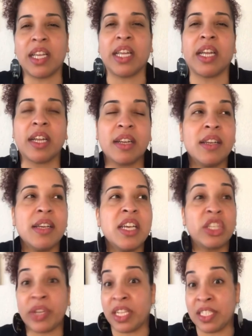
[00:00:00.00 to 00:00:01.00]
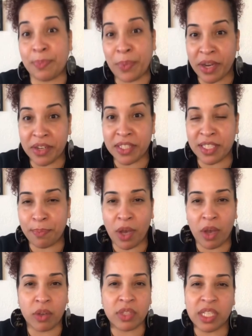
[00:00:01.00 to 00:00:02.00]
on here, transparency
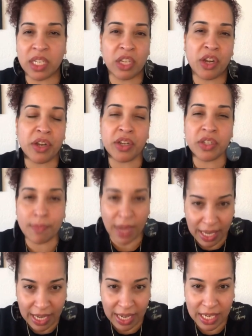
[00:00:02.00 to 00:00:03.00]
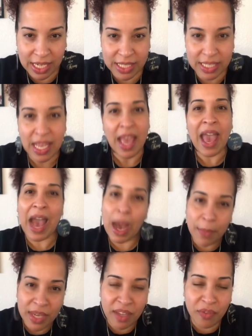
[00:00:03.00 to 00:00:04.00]
post, and encourage my ladies.
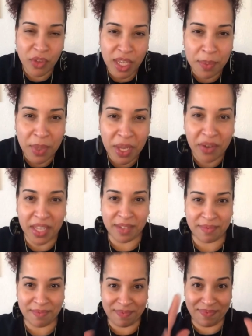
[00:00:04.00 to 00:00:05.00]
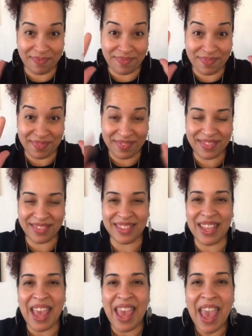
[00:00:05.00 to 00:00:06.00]
How many of you get a period?
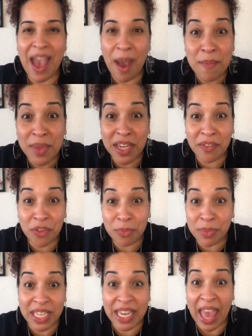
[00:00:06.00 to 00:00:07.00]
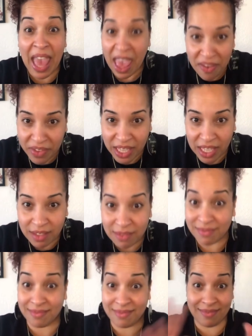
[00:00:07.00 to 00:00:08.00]
How many of you bleed heavy?
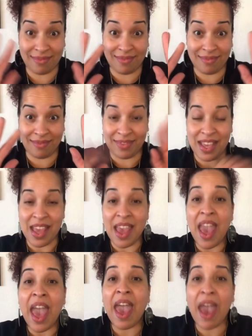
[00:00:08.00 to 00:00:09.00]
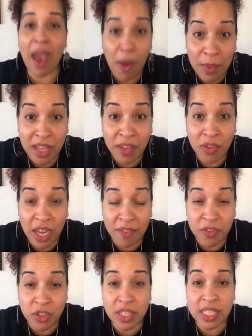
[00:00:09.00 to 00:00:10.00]
How many of you
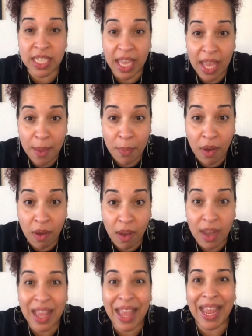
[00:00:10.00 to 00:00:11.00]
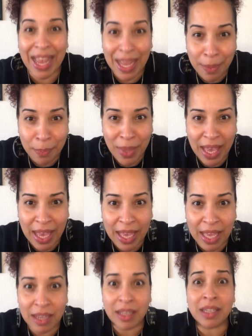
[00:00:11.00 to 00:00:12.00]
have to use a tampon and a
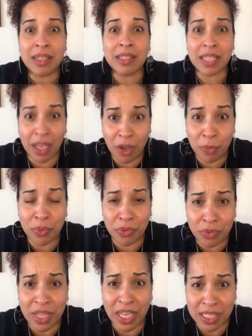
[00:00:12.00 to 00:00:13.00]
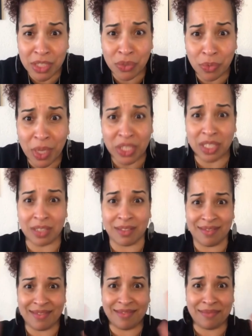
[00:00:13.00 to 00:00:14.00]
pad to help you through that situation?